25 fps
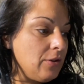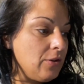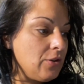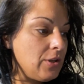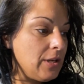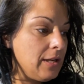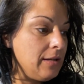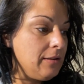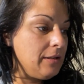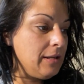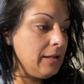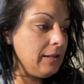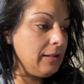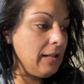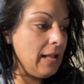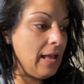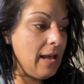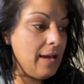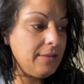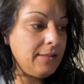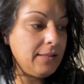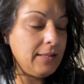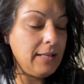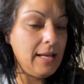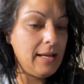I did
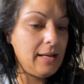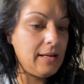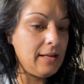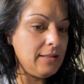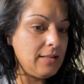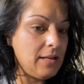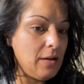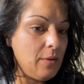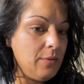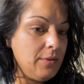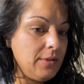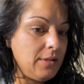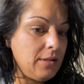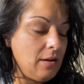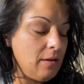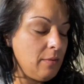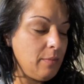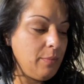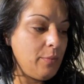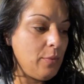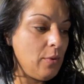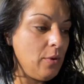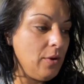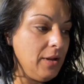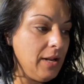last night, because I was
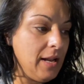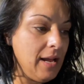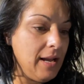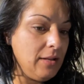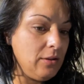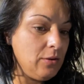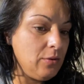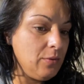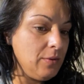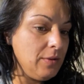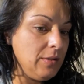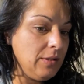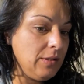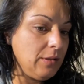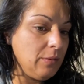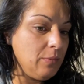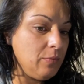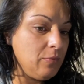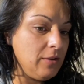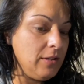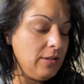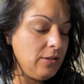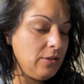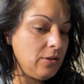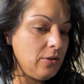up all night doing
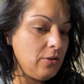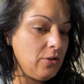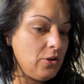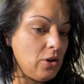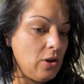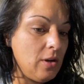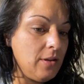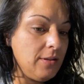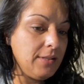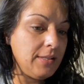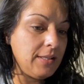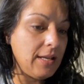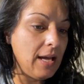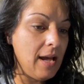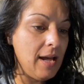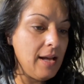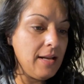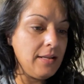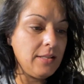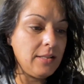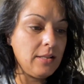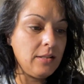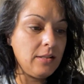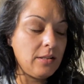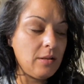some research on
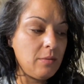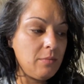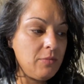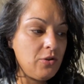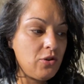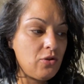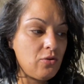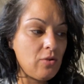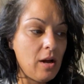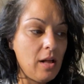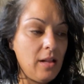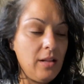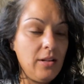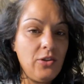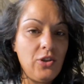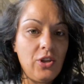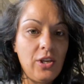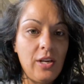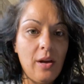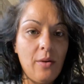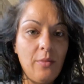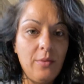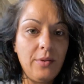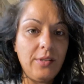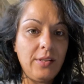signs and some
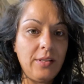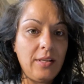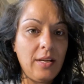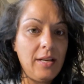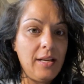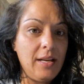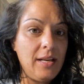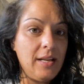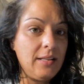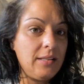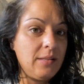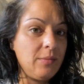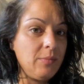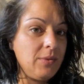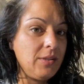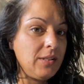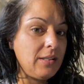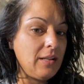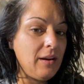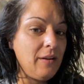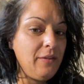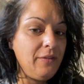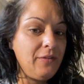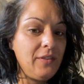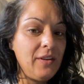astrology. I was studying some
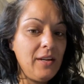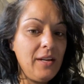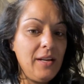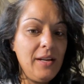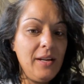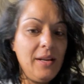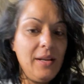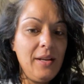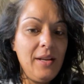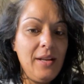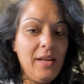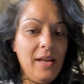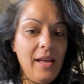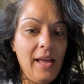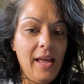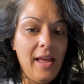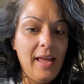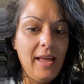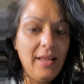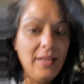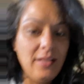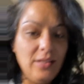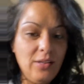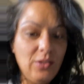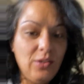stuff,
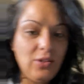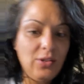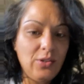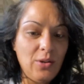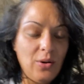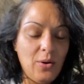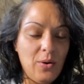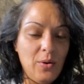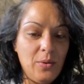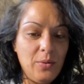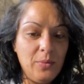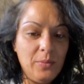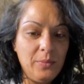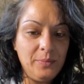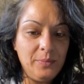and so